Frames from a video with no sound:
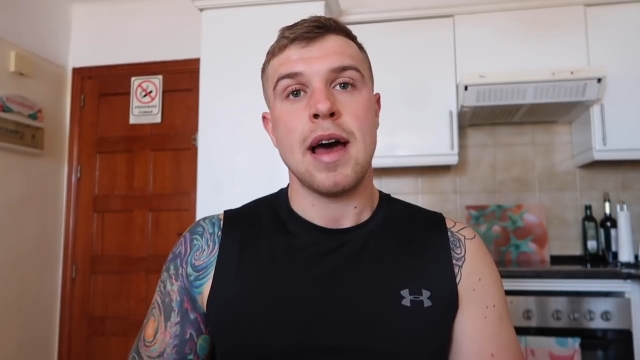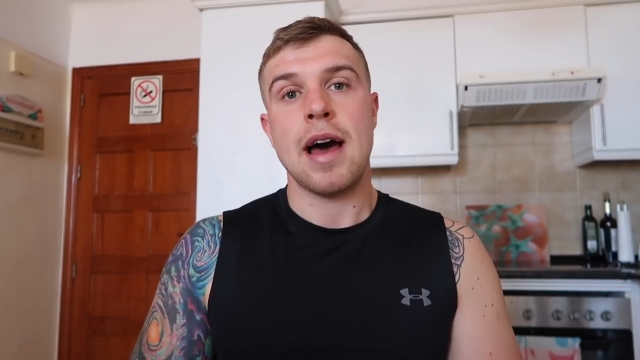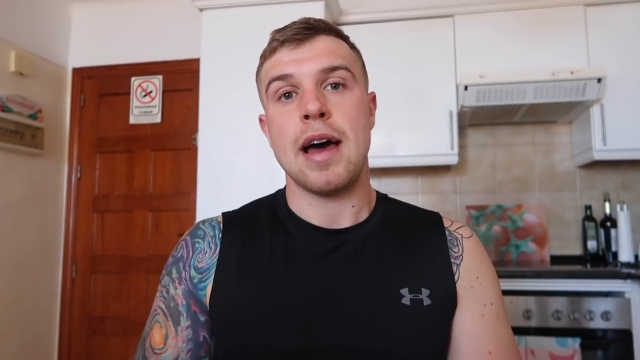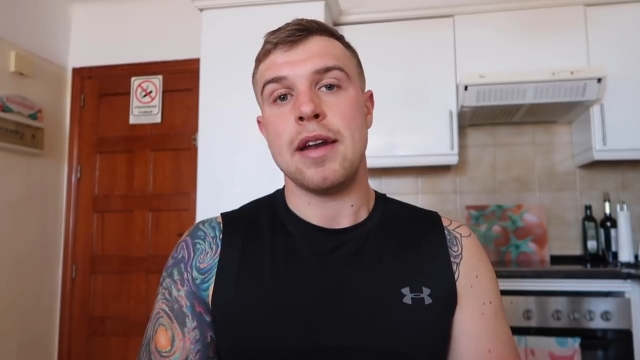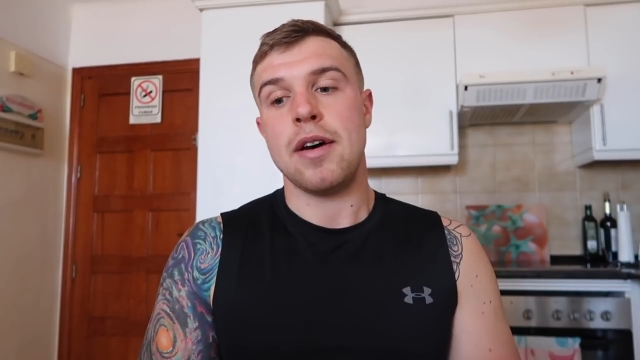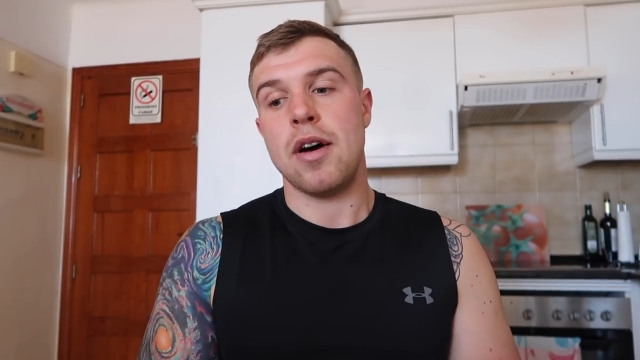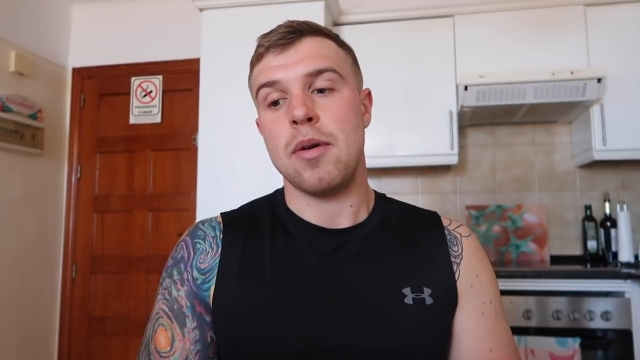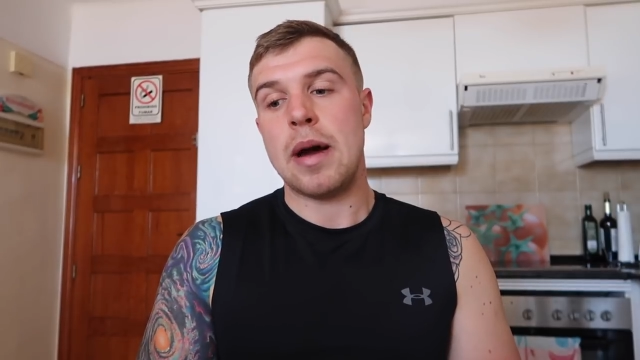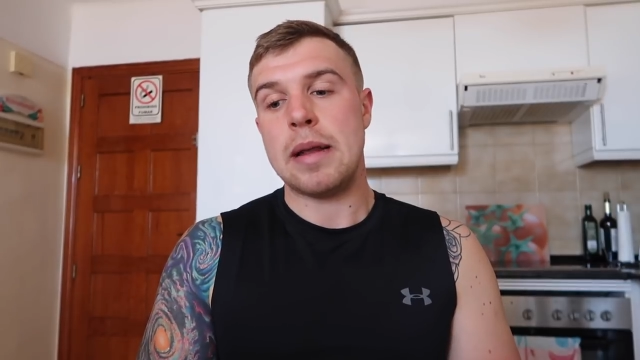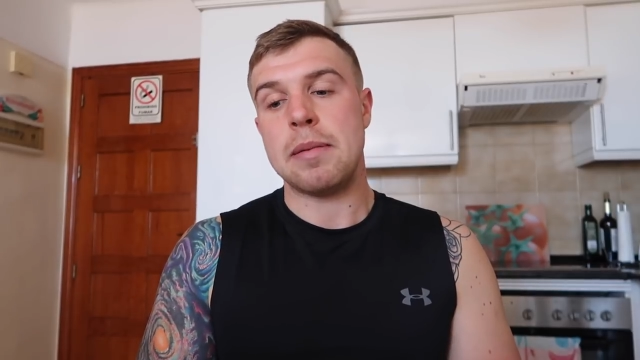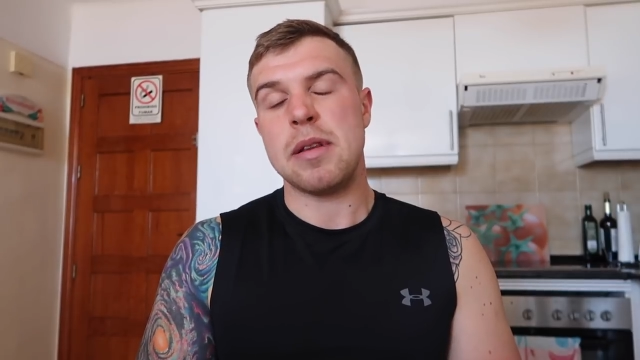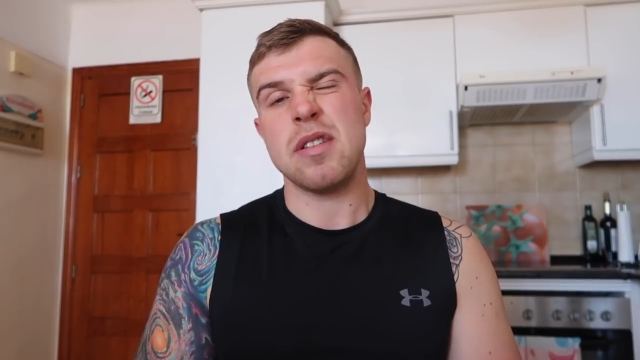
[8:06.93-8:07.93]
and I
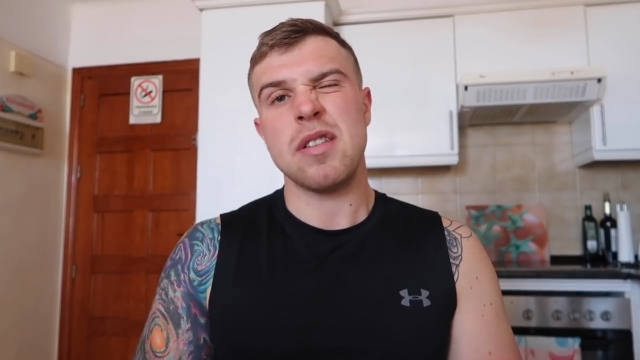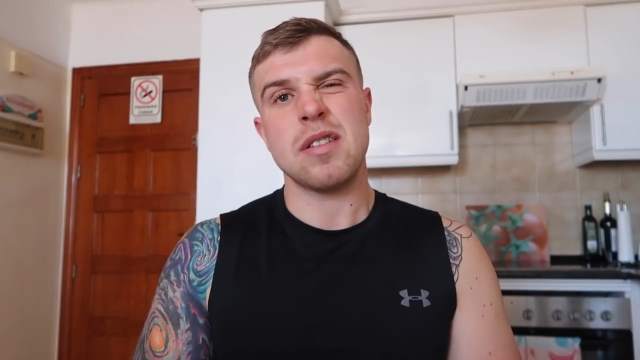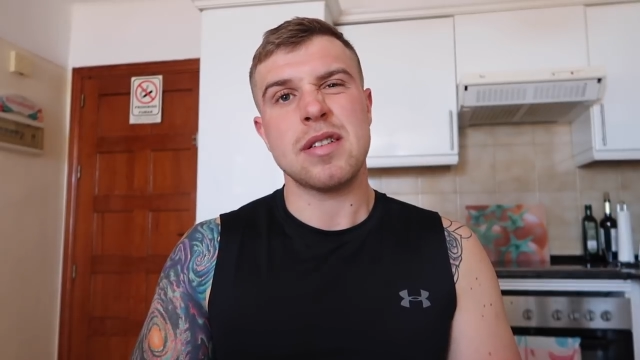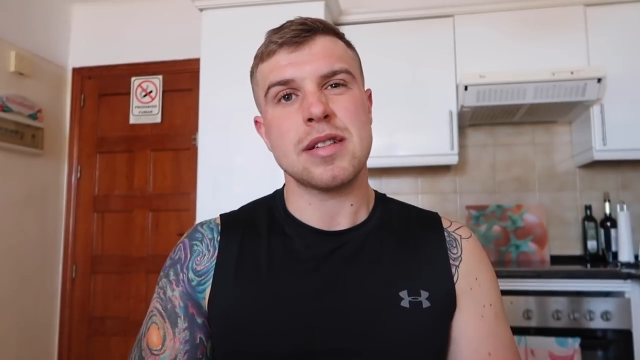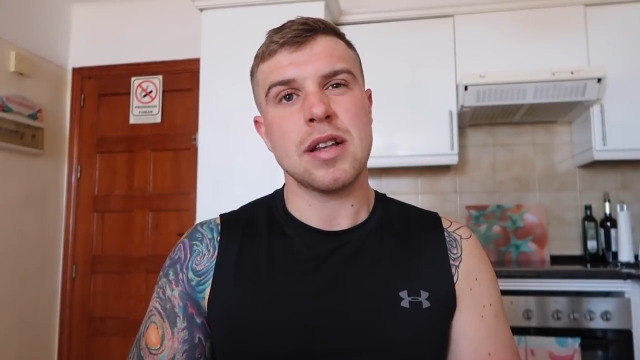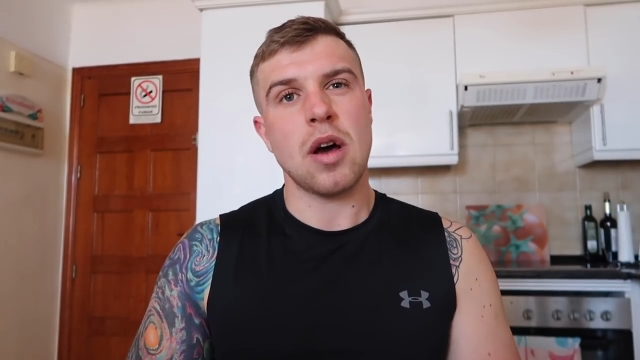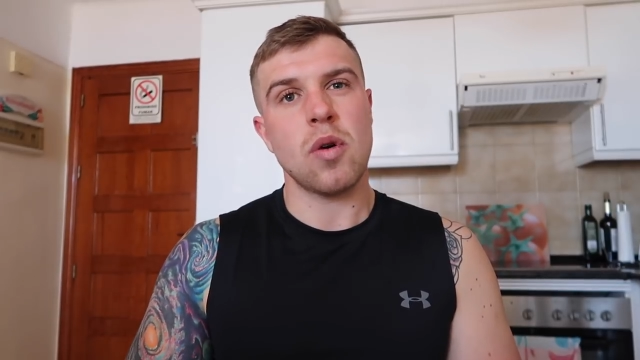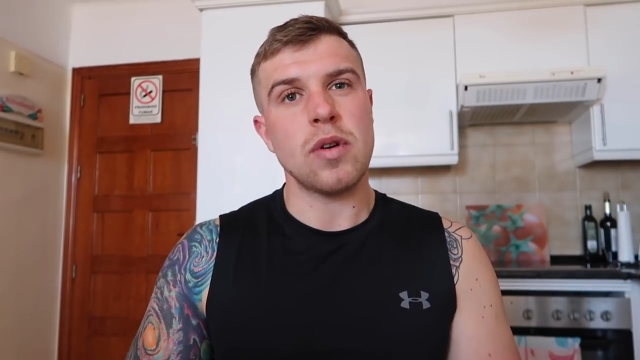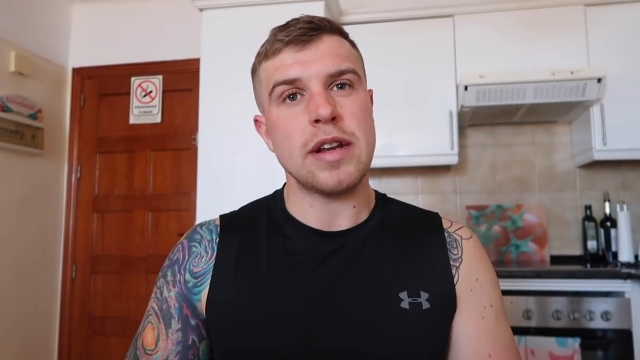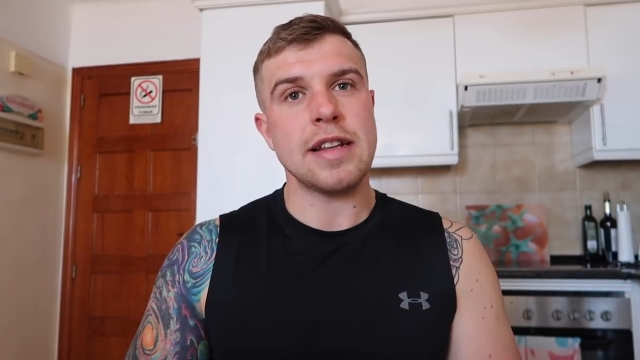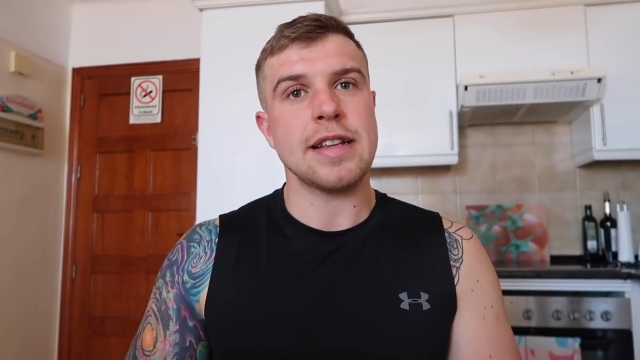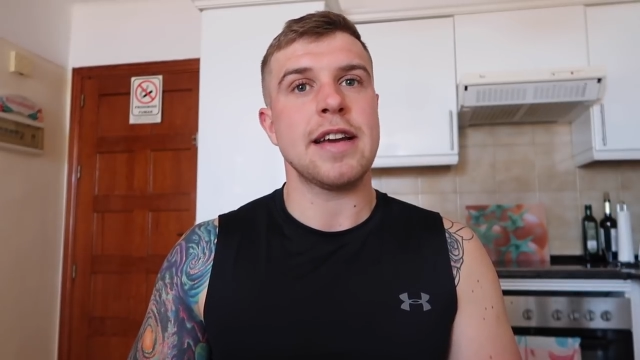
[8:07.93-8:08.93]
went
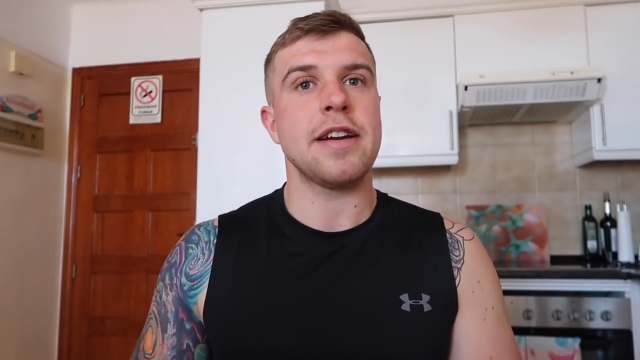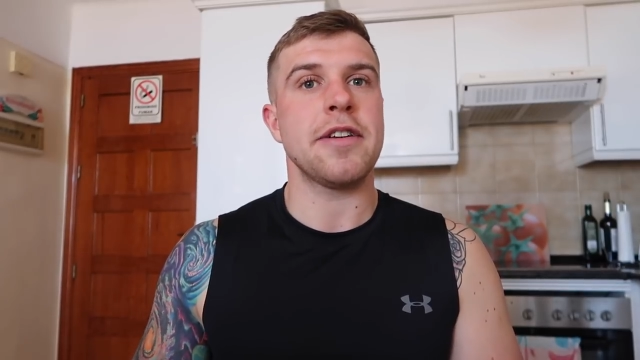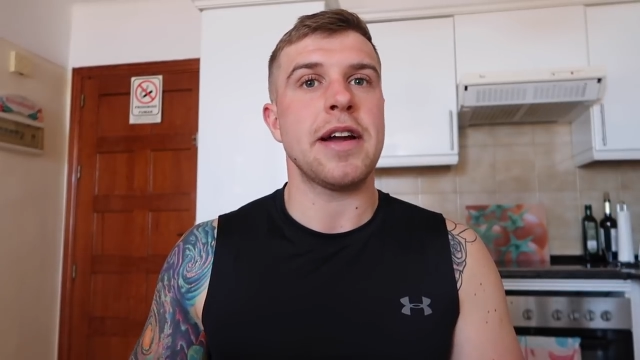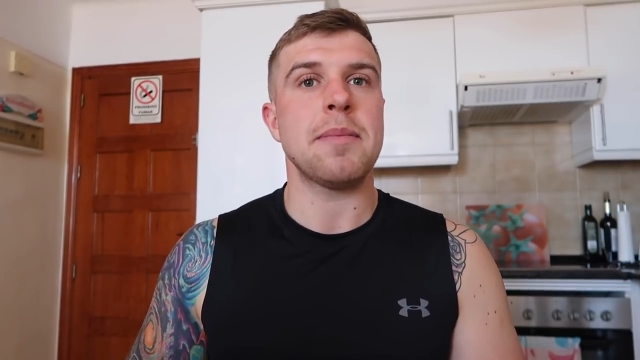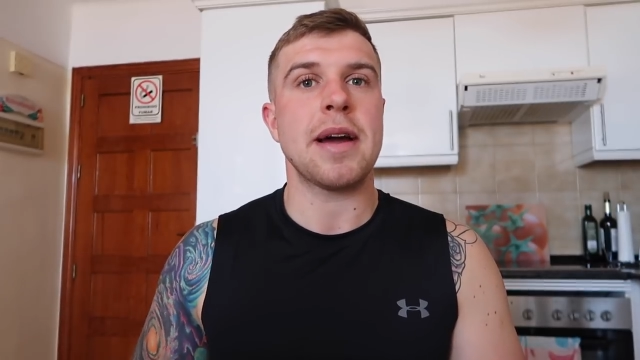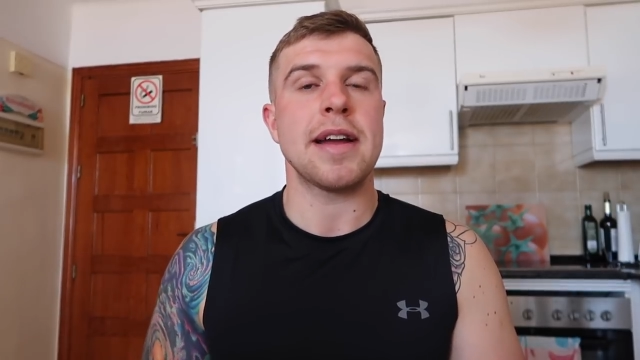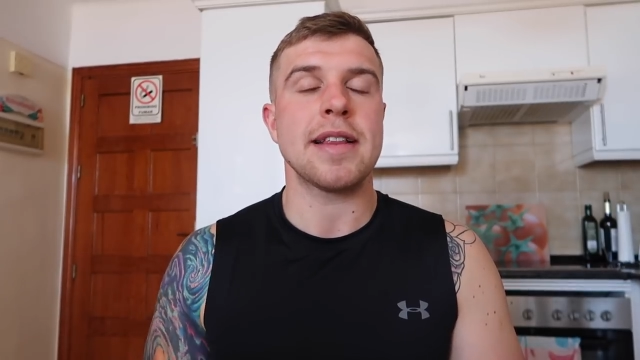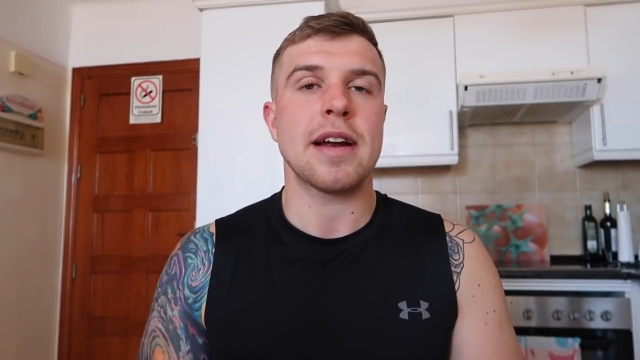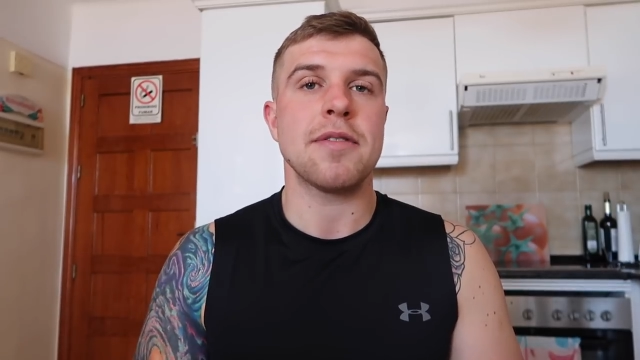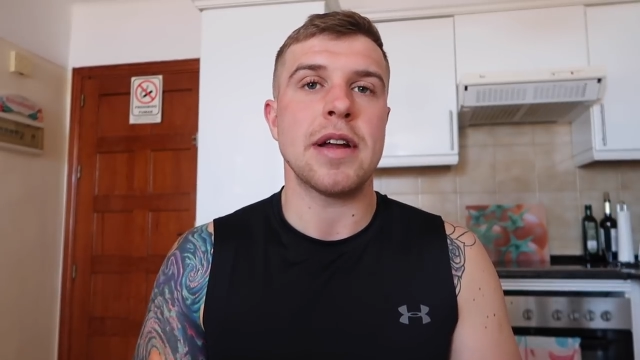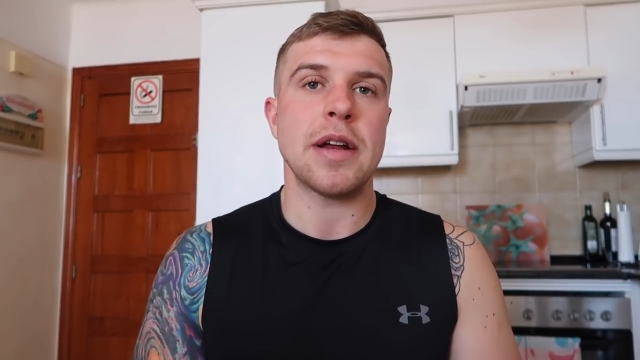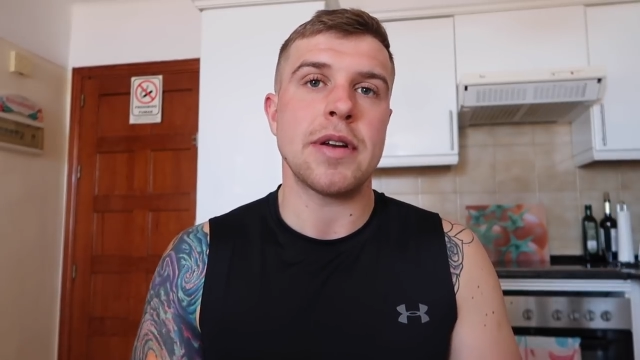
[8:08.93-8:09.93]
slowly deteriorating back into
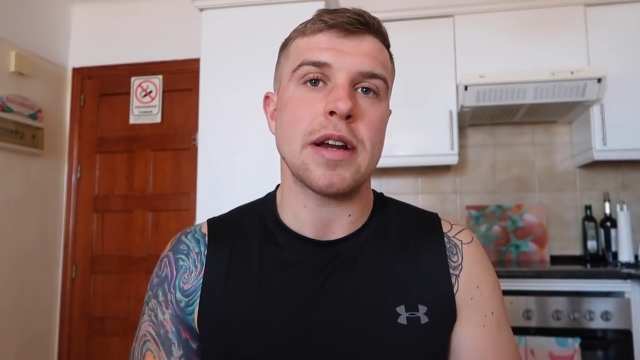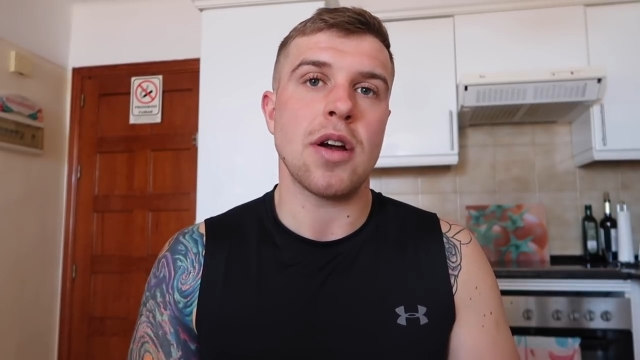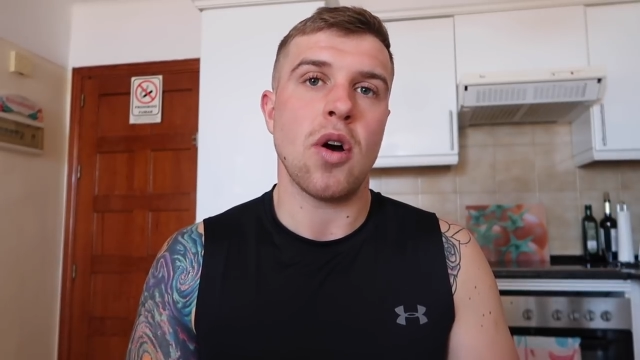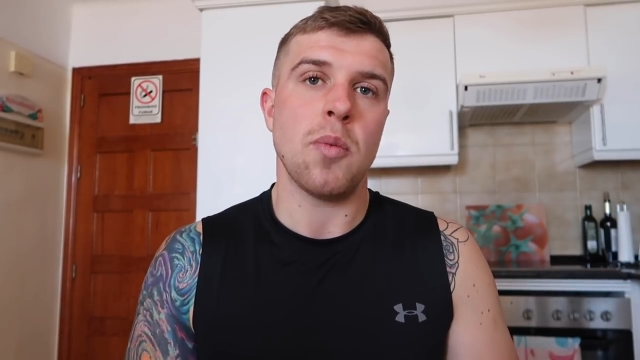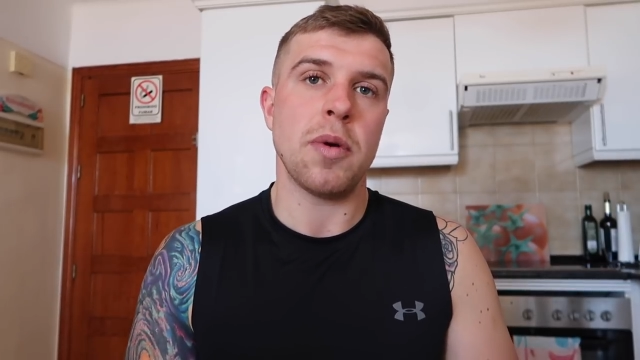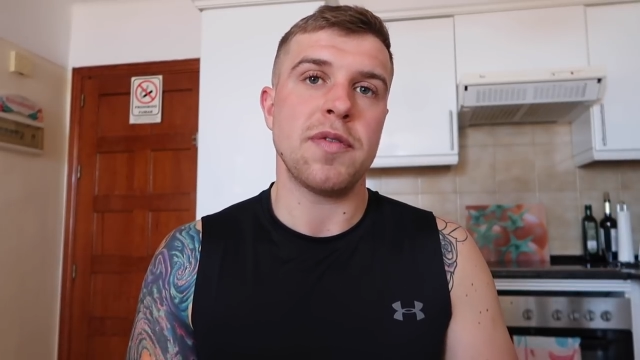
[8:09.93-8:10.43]
that really, really low.